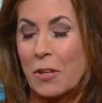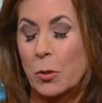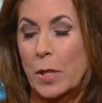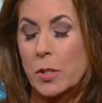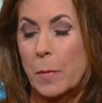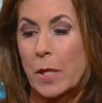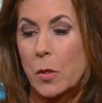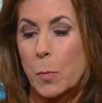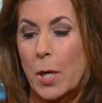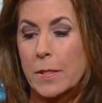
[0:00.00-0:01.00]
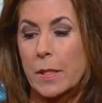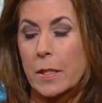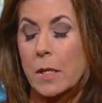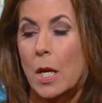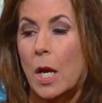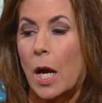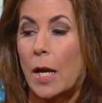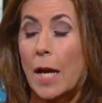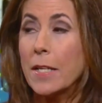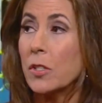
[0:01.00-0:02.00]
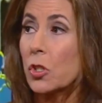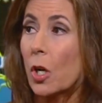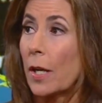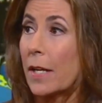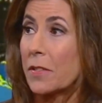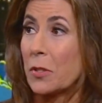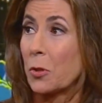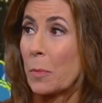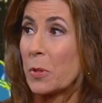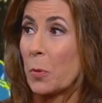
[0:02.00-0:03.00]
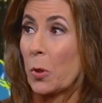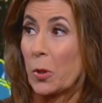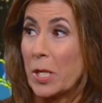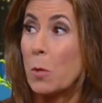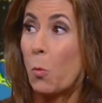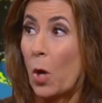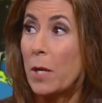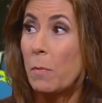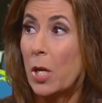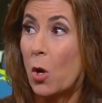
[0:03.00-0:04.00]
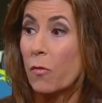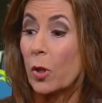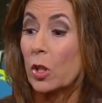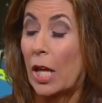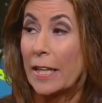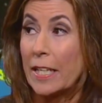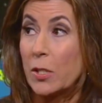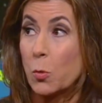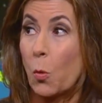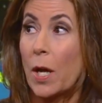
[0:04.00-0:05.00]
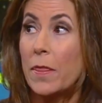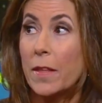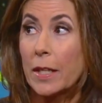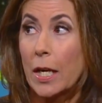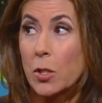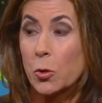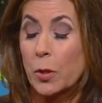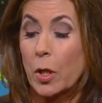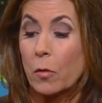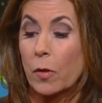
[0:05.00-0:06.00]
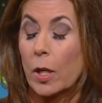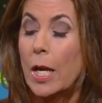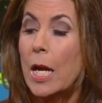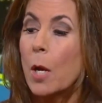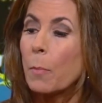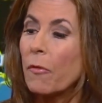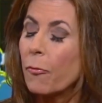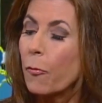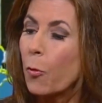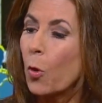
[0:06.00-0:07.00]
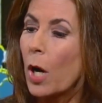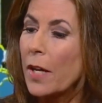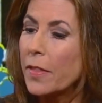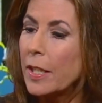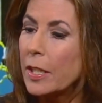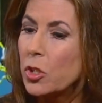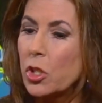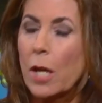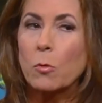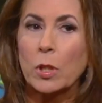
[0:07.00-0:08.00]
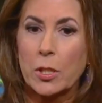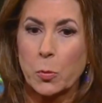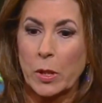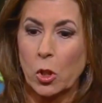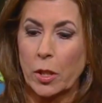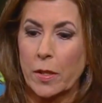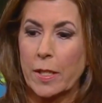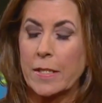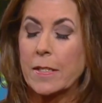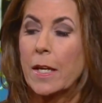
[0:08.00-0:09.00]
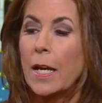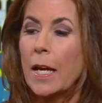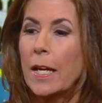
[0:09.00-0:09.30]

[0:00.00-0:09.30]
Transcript: they've underestimated the president. And I didn't start out as a Trump supporter. He won me over like he's won the country over. But I think in general, as we look at this,